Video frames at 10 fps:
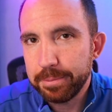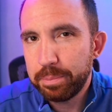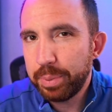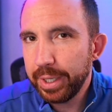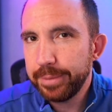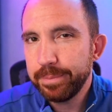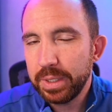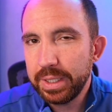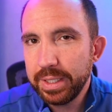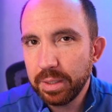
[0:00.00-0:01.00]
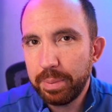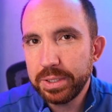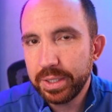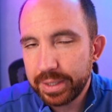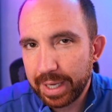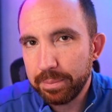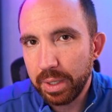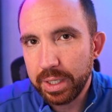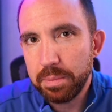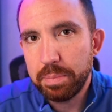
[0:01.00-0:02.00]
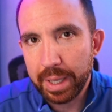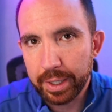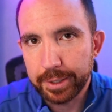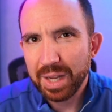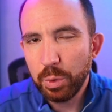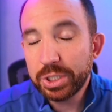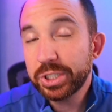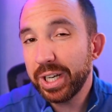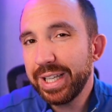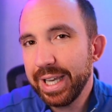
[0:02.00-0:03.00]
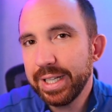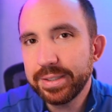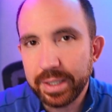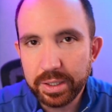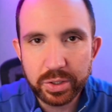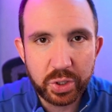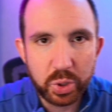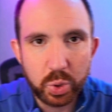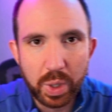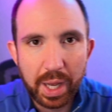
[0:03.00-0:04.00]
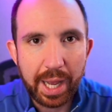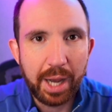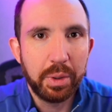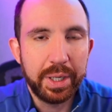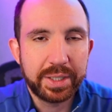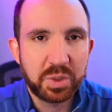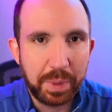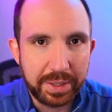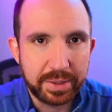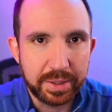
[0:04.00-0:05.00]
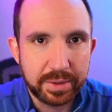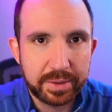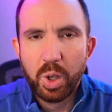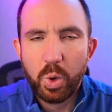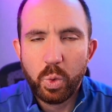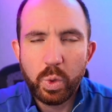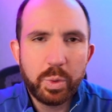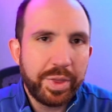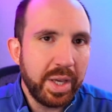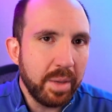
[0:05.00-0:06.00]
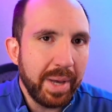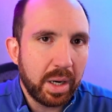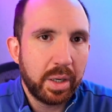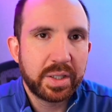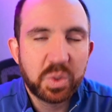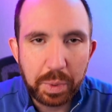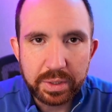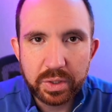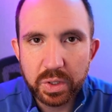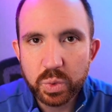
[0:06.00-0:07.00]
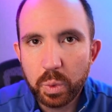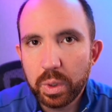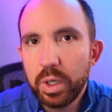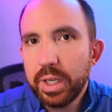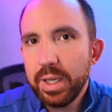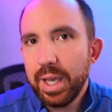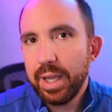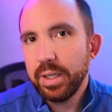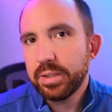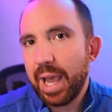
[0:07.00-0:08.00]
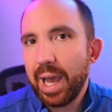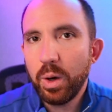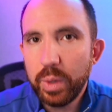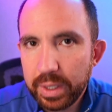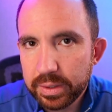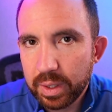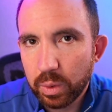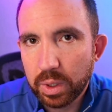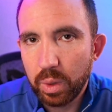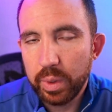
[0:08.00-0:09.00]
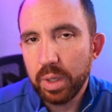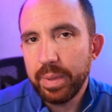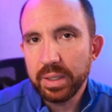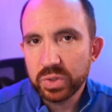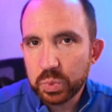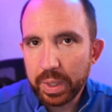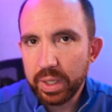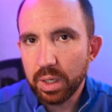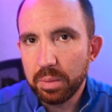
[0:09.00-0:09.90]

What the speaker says: But you need to budget that money better, which is going to get us into our expenses. When we think about our expenses, what we're looking at is how it is that we're going about spending our